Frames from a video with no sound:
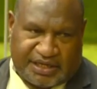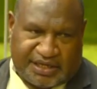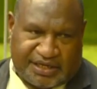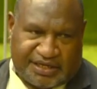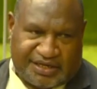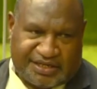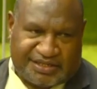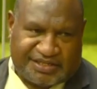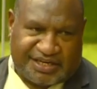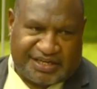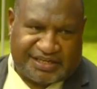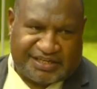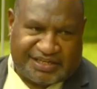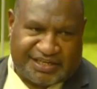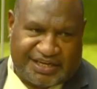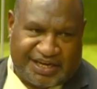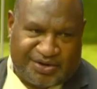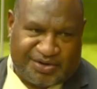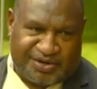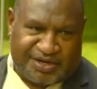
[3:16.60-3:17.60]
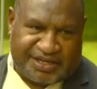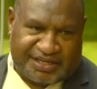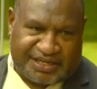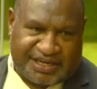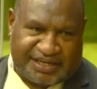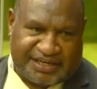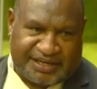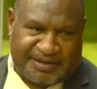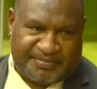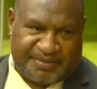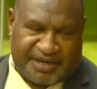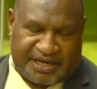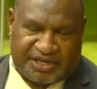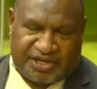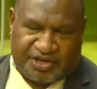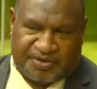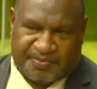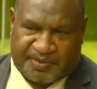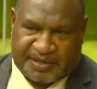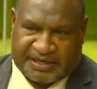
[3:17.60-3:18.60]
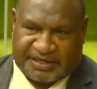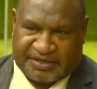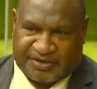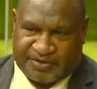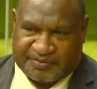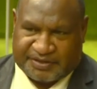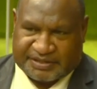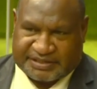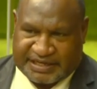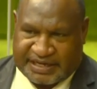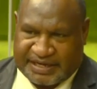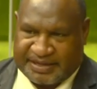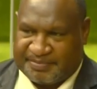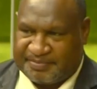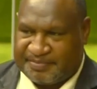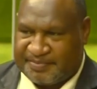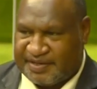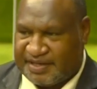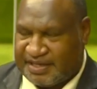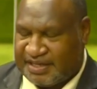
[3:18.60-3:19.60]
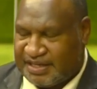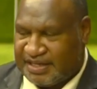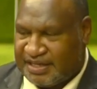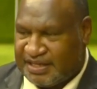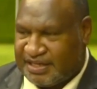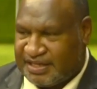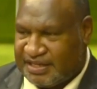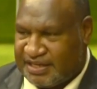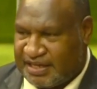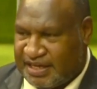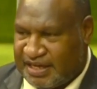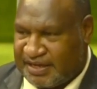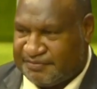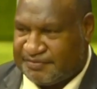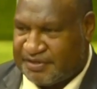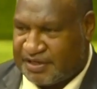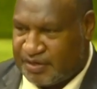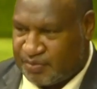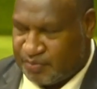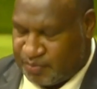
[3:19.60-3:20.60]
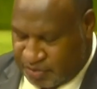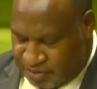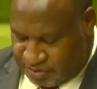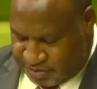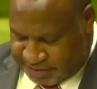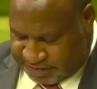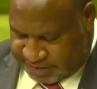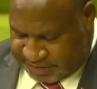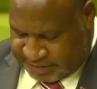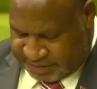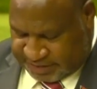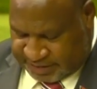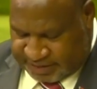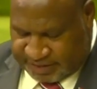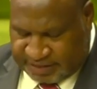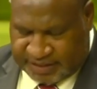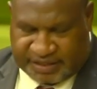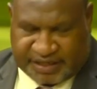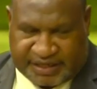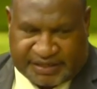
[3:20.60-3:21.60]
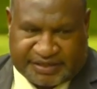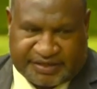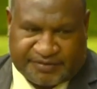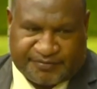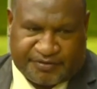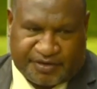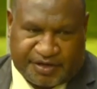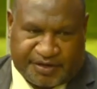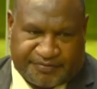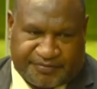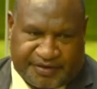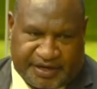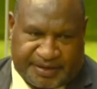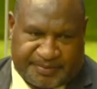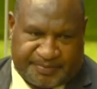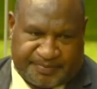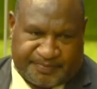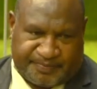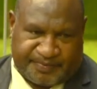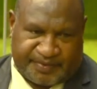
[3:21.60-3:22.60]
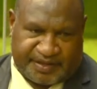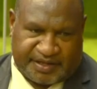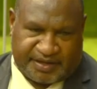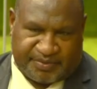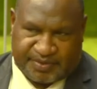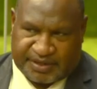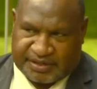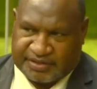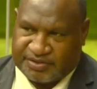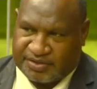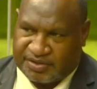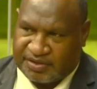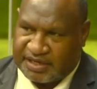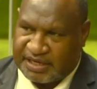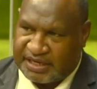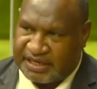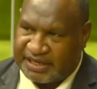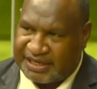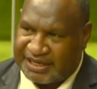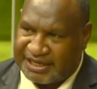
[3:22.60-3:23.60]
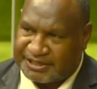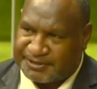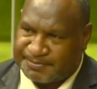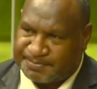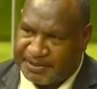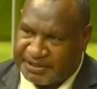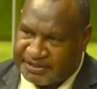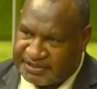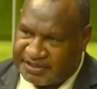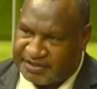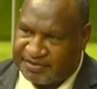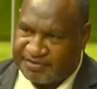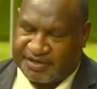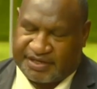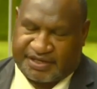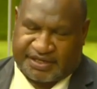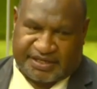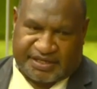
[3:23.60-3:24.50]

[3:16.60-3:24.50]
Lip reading: This like now only got them accumulated over time. After the war in 1945, they went on an expansionary